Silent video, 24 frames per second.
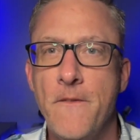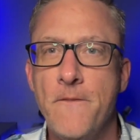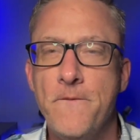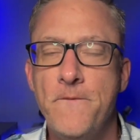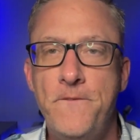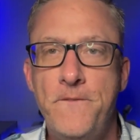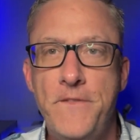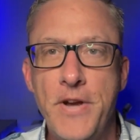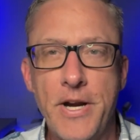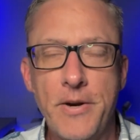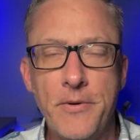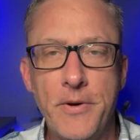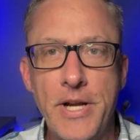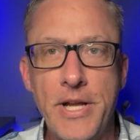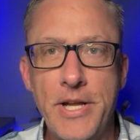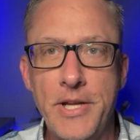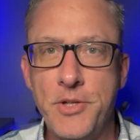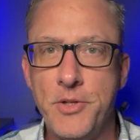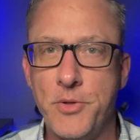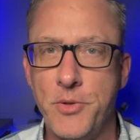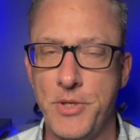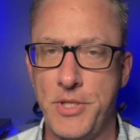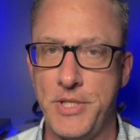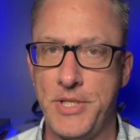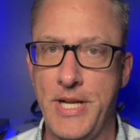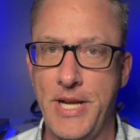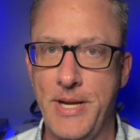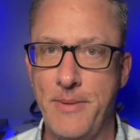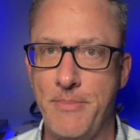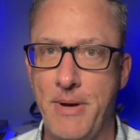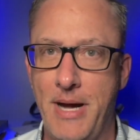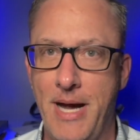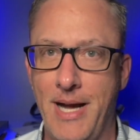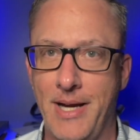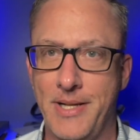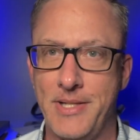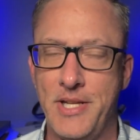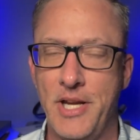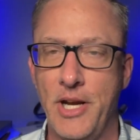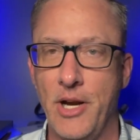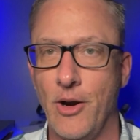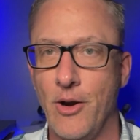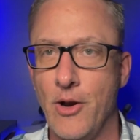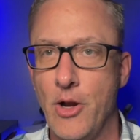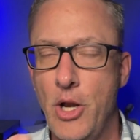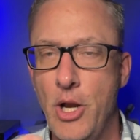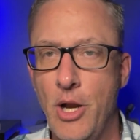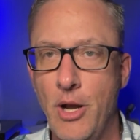Very interesting box
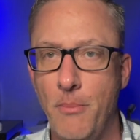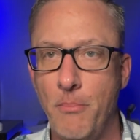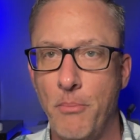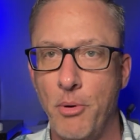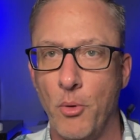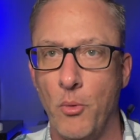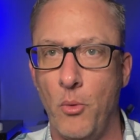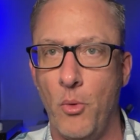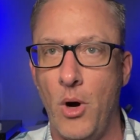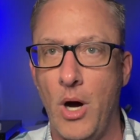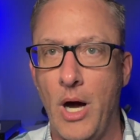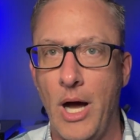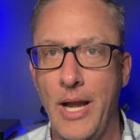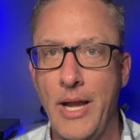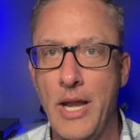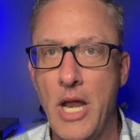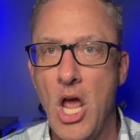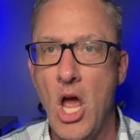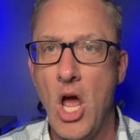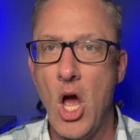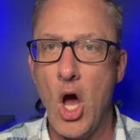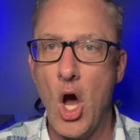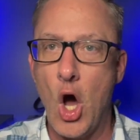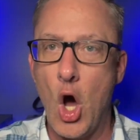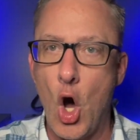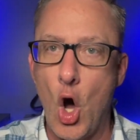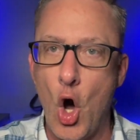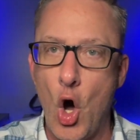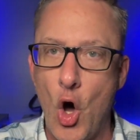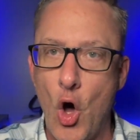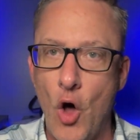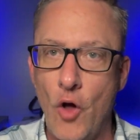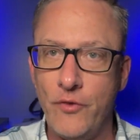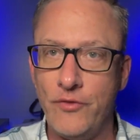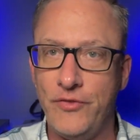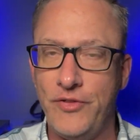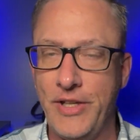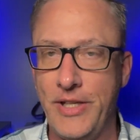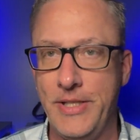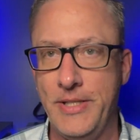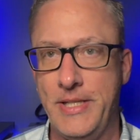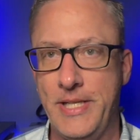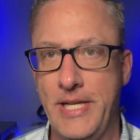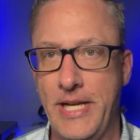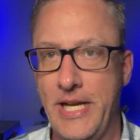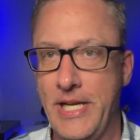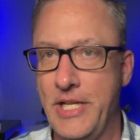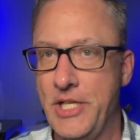here. Number one, all
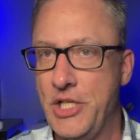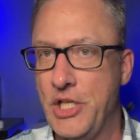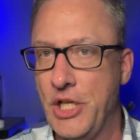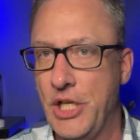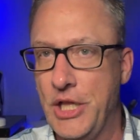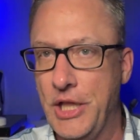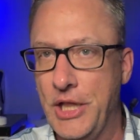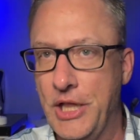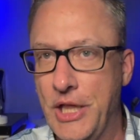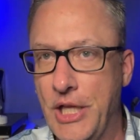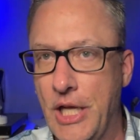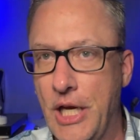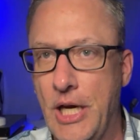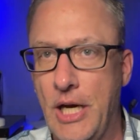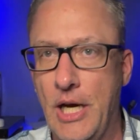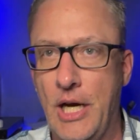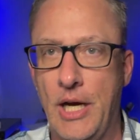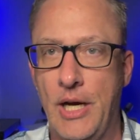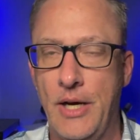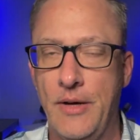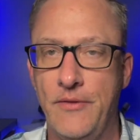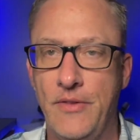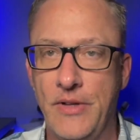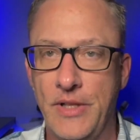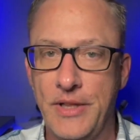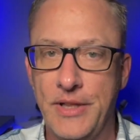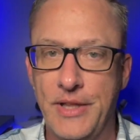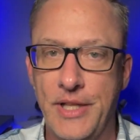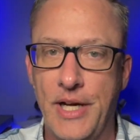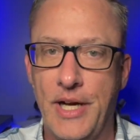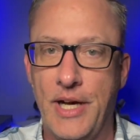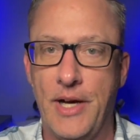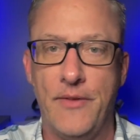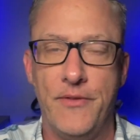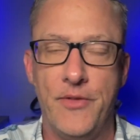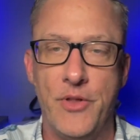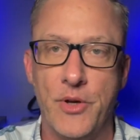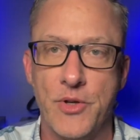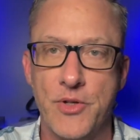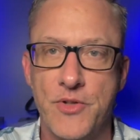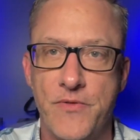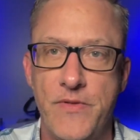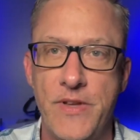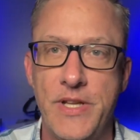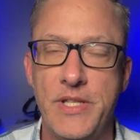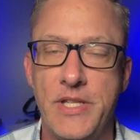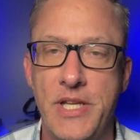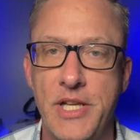vintage. Love
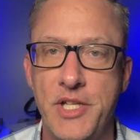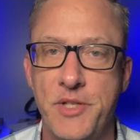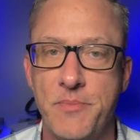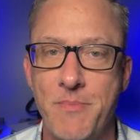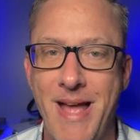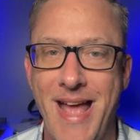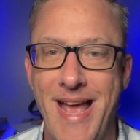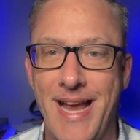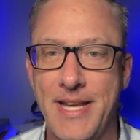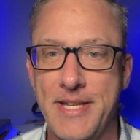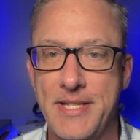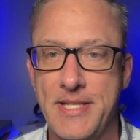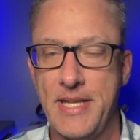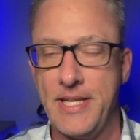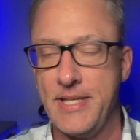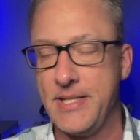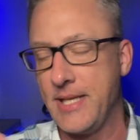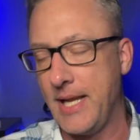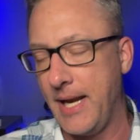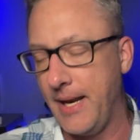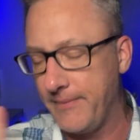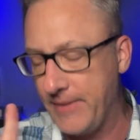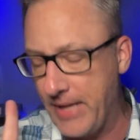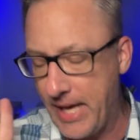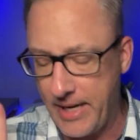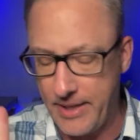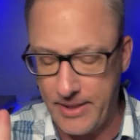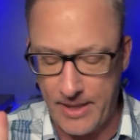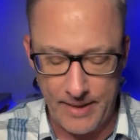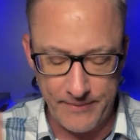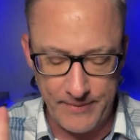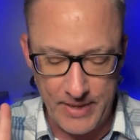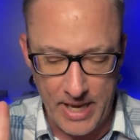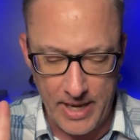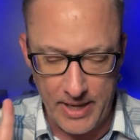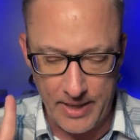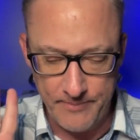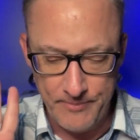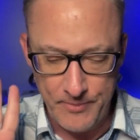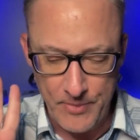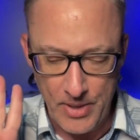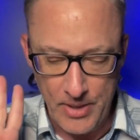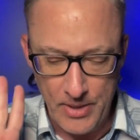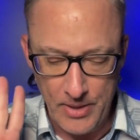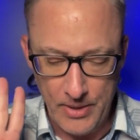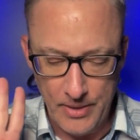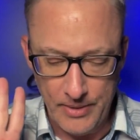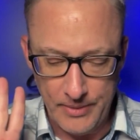those vintage magazines. And I've got to
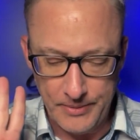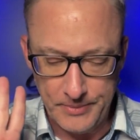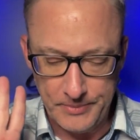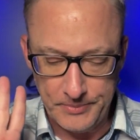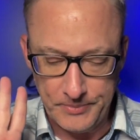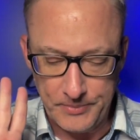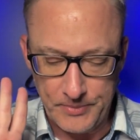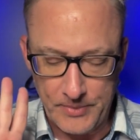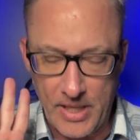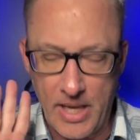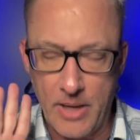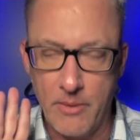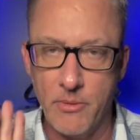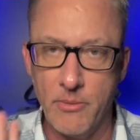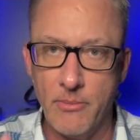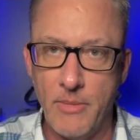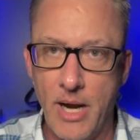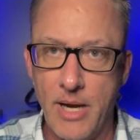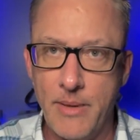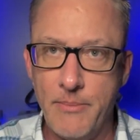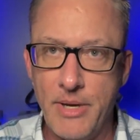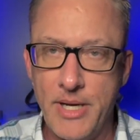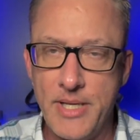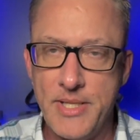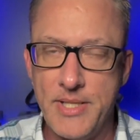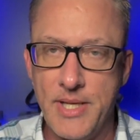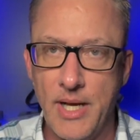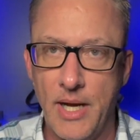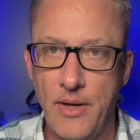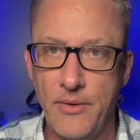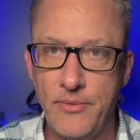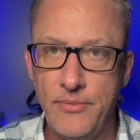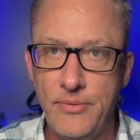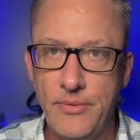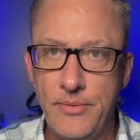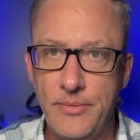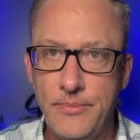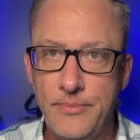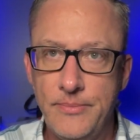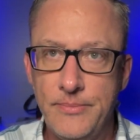remind myself,